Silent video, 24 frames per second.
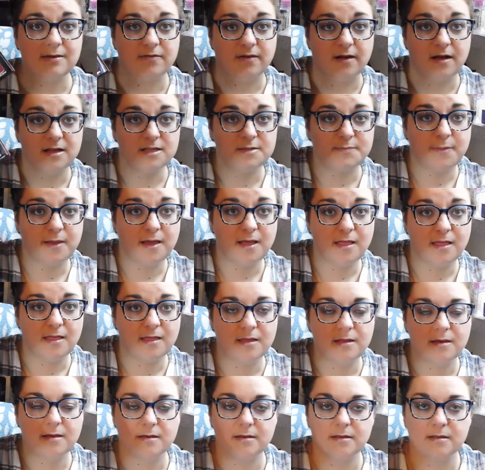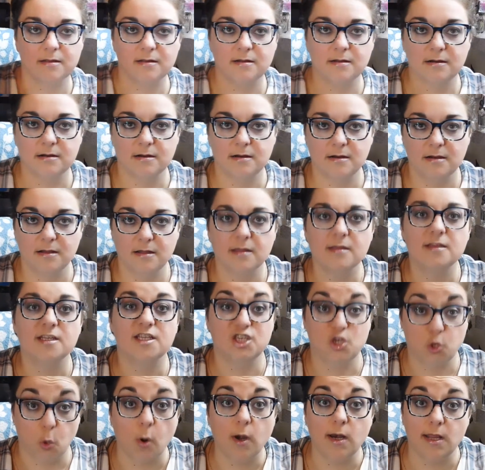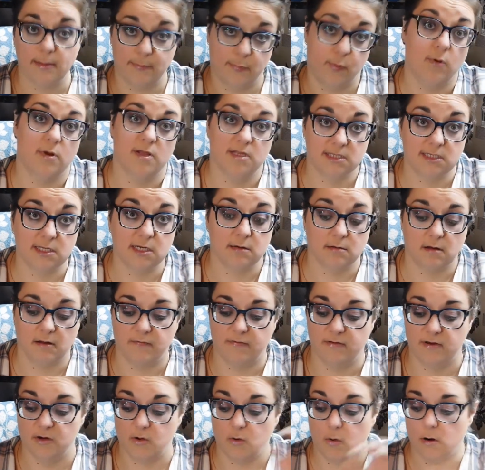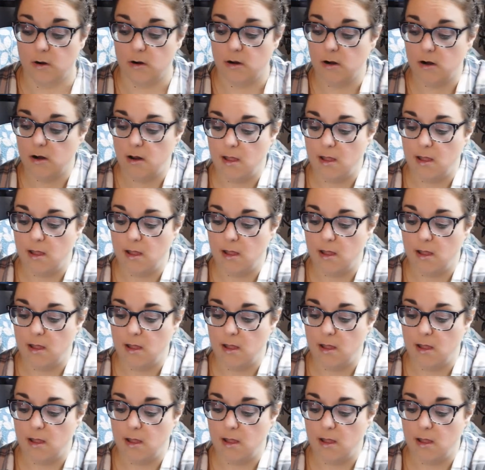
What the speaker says: Voss palette, 20 points to Gryffindor.